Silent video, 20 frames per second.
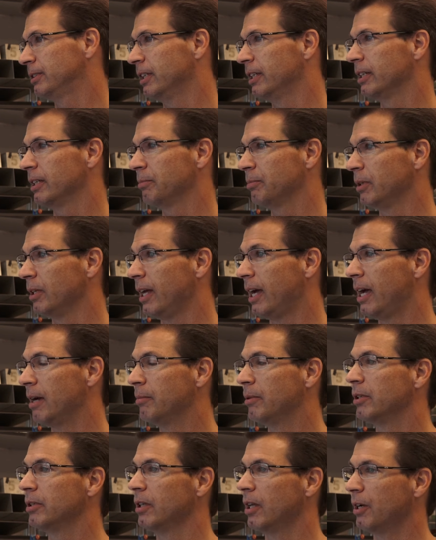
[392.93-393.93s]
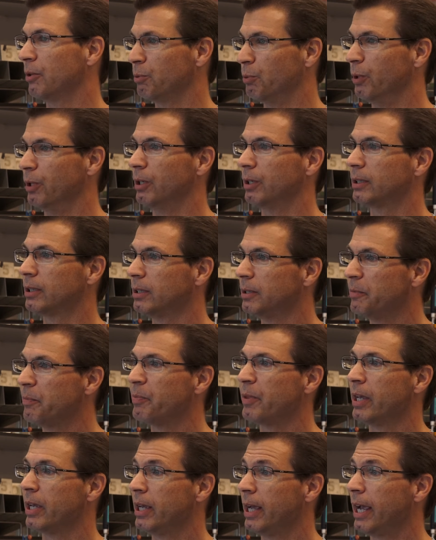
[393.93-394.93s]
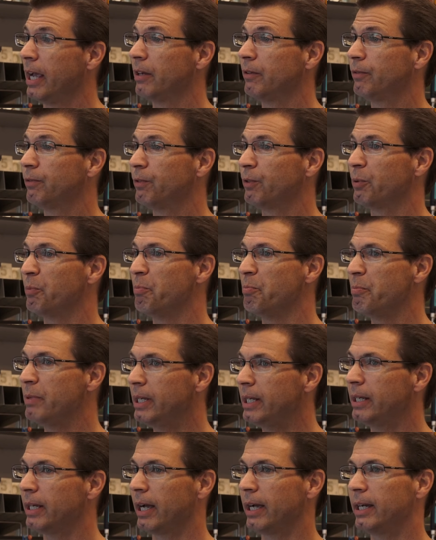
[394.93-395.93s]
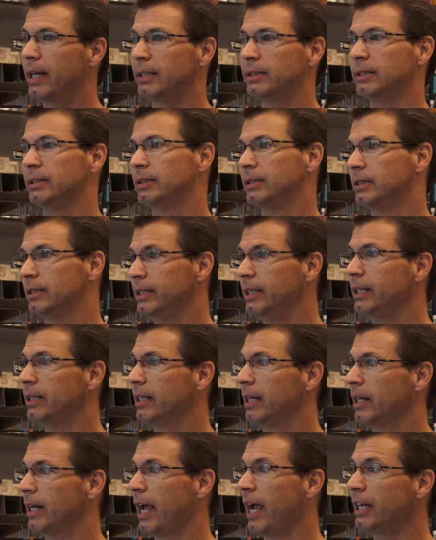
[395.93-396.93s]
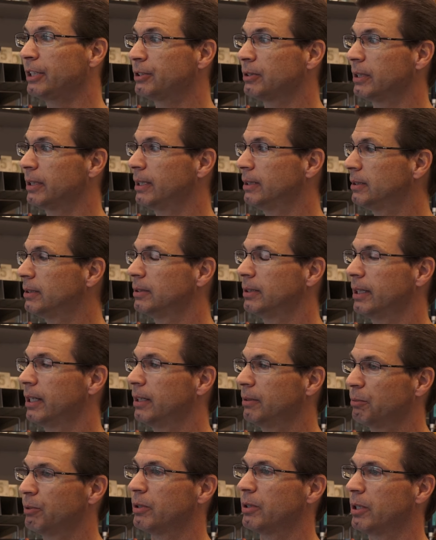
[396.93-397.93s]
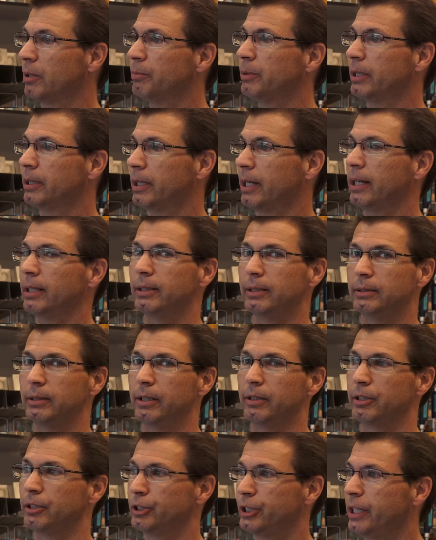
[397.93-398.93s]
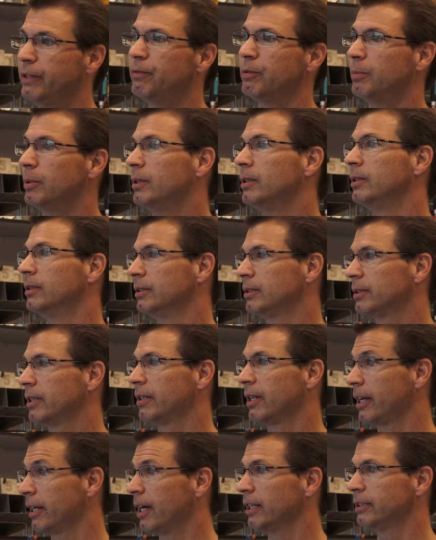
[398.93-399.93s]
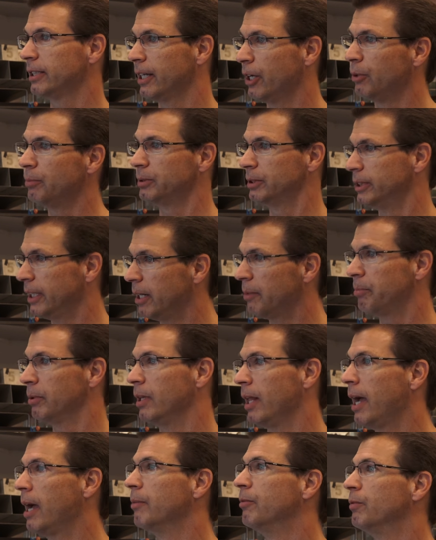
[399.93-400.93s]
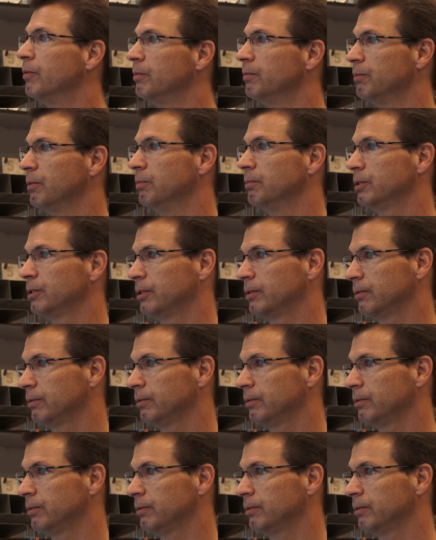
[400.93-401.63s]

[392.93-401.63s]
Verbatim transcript: setting up a lab is a lot of work. Yeah. And for me, I got to see that actually it was something that is achievable because I got to help set up a lab from